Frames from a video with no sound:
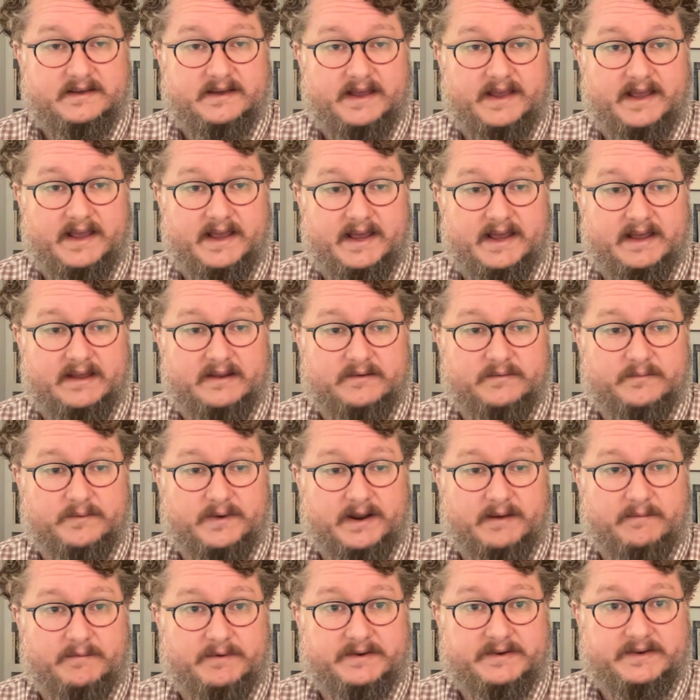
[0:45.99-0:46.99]
and
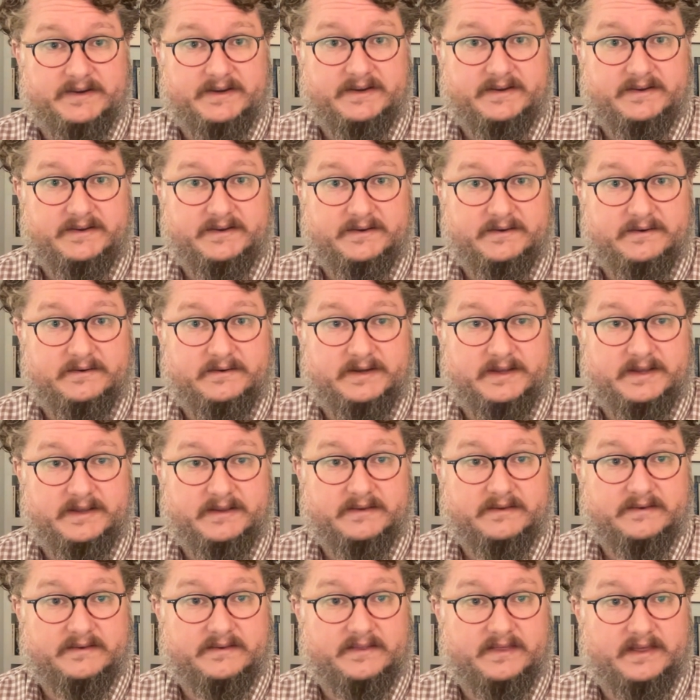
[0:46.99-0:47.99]
what I want you to do
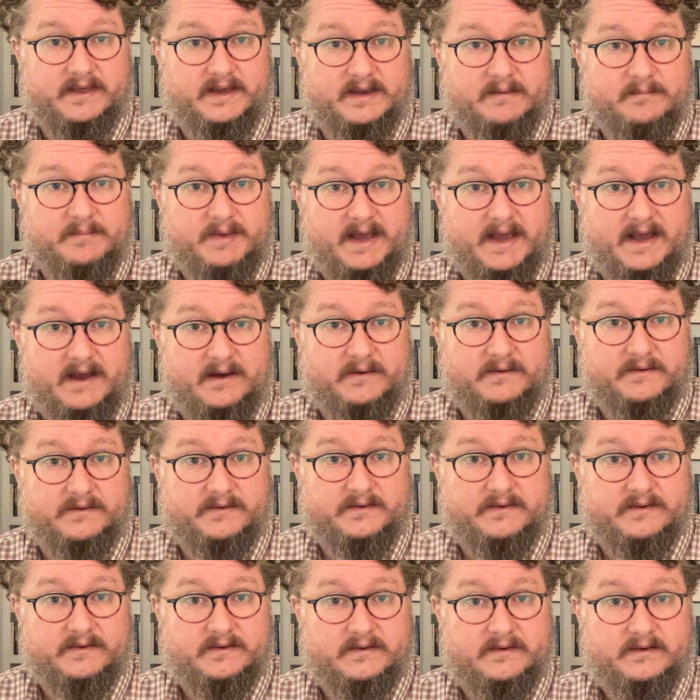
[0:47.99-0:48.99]
is think
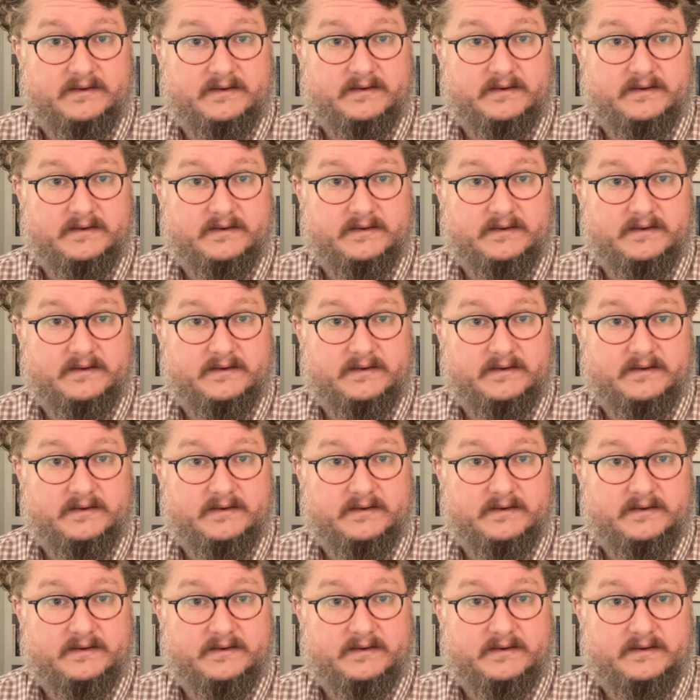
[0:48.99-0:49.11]
about